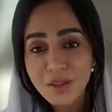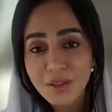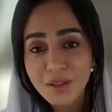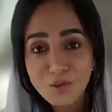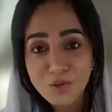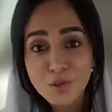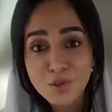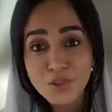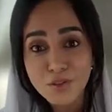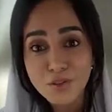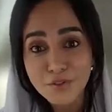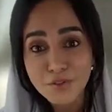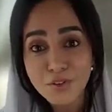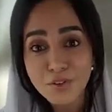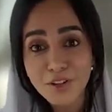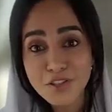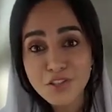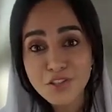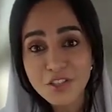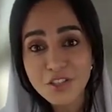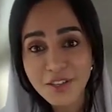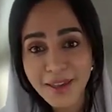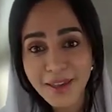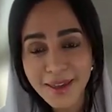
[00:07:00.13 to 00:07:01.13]
we need to
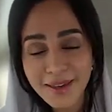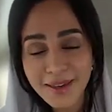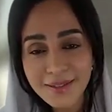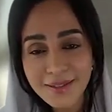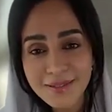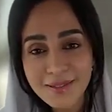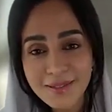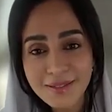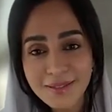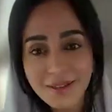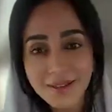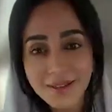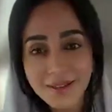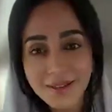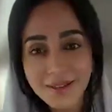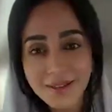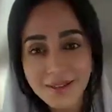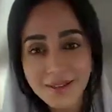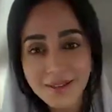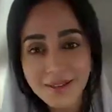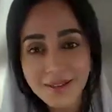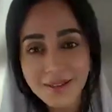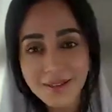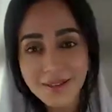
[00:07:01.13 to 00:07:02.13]
differentiate
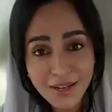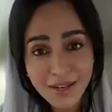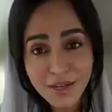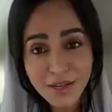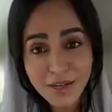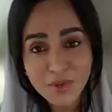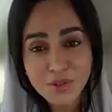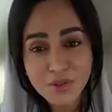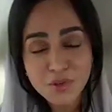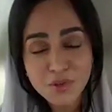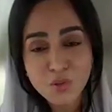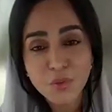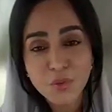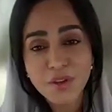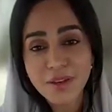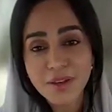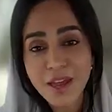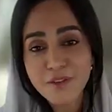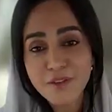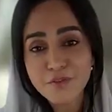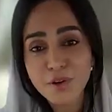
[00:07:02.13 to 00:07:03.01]
this element